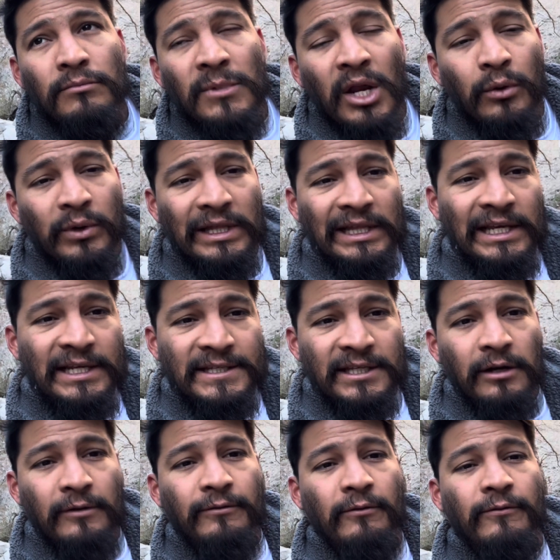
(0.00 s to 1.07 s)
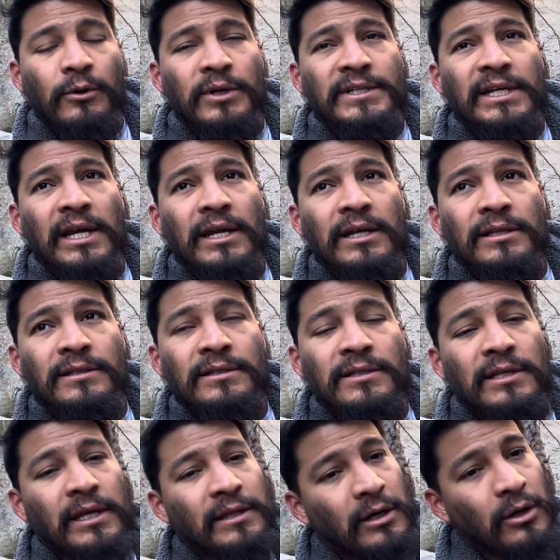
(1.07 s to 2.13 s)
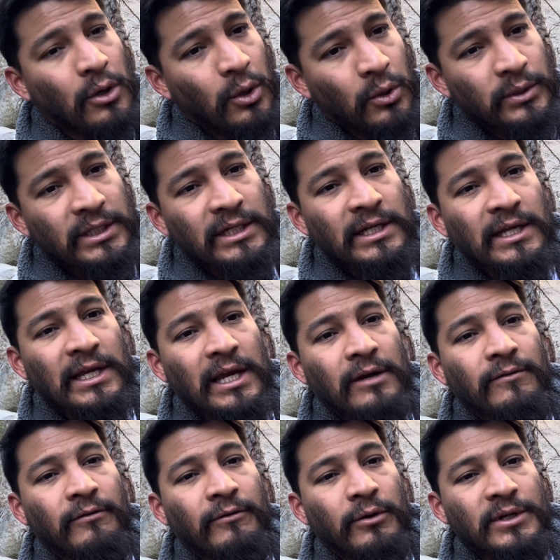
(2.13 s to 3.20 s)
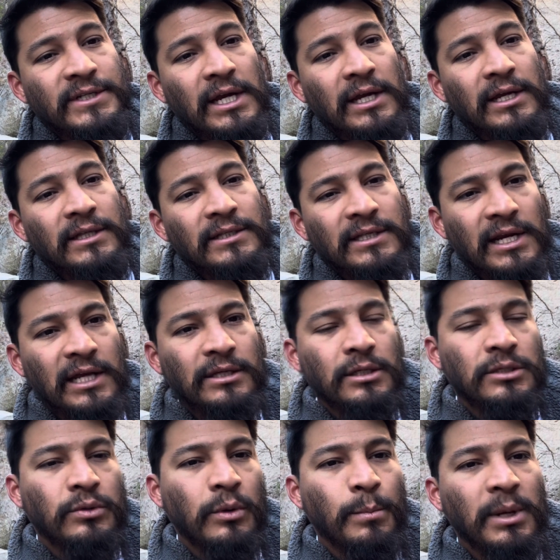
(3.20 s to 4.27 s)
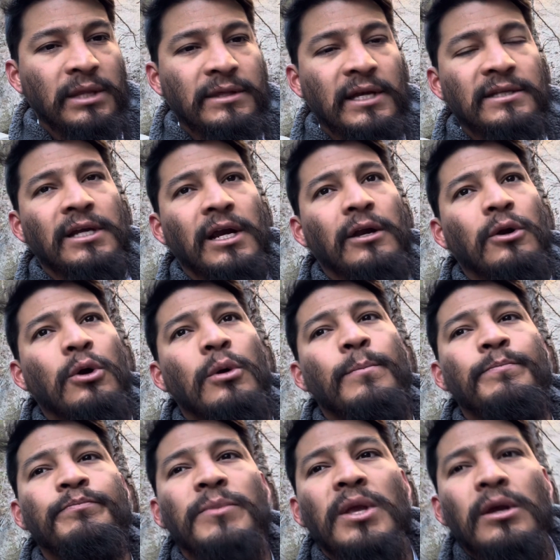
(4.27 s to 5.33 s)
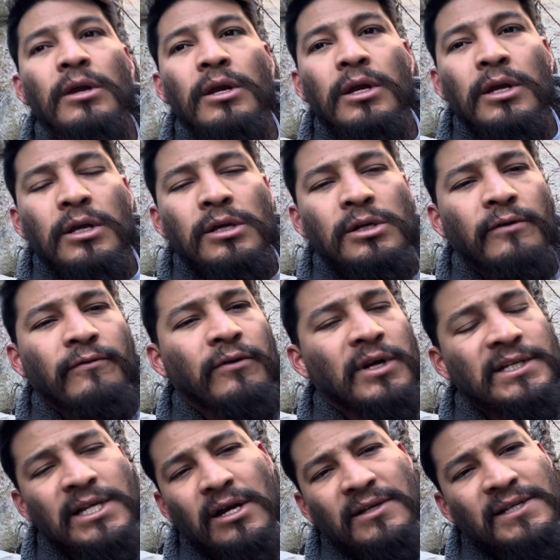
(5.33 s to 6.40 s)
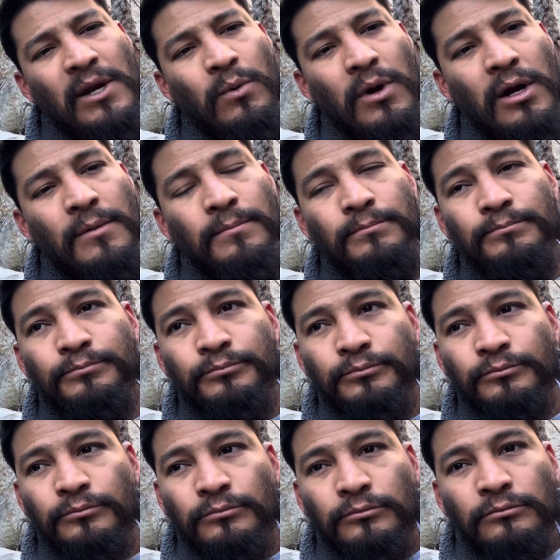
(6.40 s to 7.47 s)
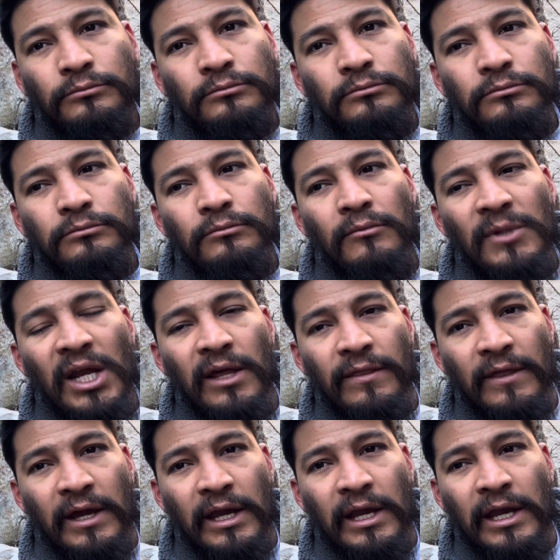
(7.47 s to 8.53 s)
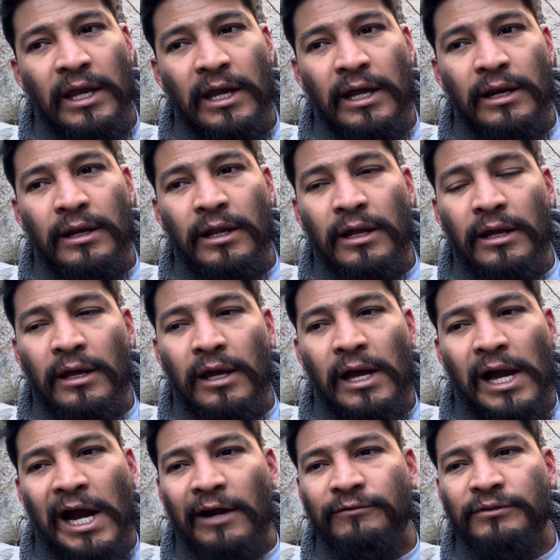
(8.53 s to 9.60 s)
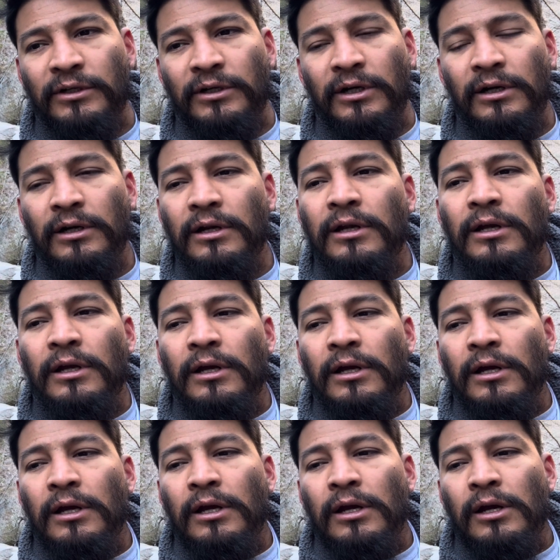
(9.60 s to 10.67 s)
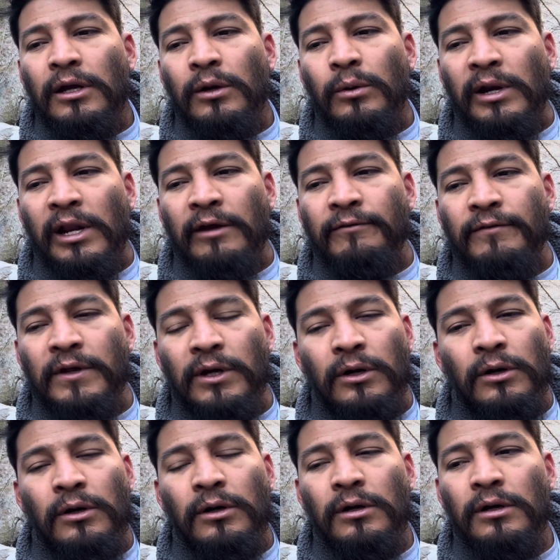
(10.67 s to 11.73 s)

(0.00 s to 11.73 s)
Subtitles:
releasing it for 4 seconds, and then holding it again for 4 seconds. And I just repeat that cycle, for as long as I want. And then after, when I feel